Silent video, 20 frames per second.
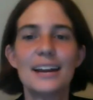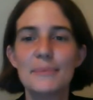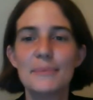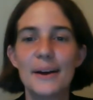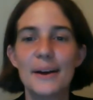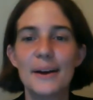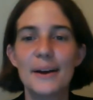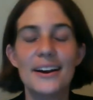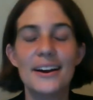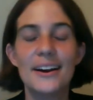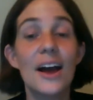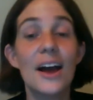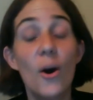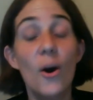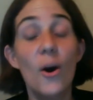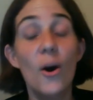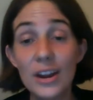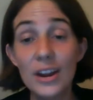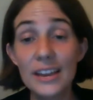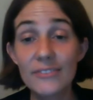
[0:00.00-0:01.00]
apart.
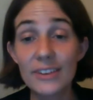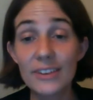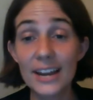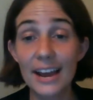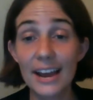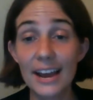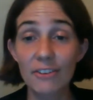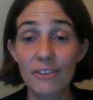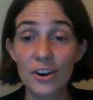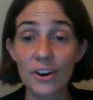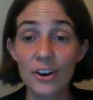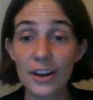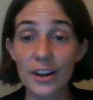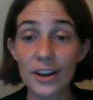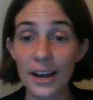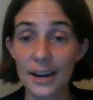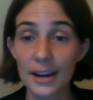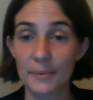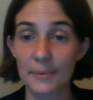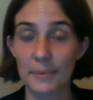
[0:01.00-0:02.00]
Or even
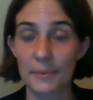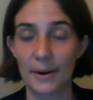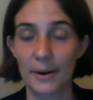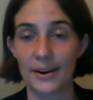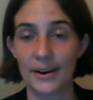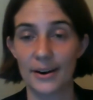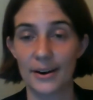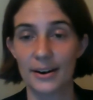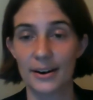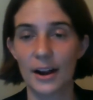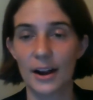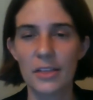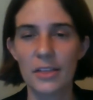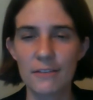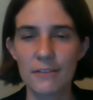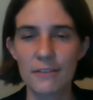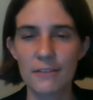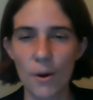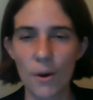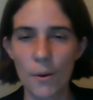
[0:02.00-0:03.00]
cut them apart. Are they
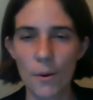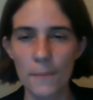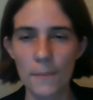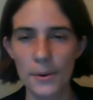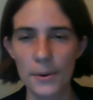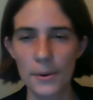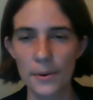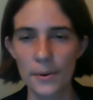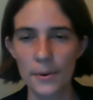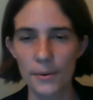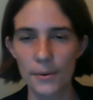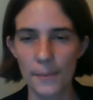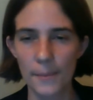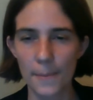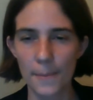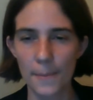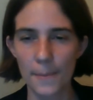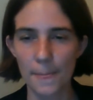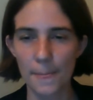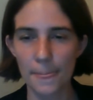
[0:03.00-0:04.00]
foam?
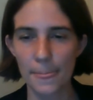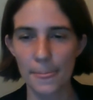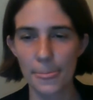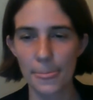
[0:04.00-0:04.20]
Yeah, they're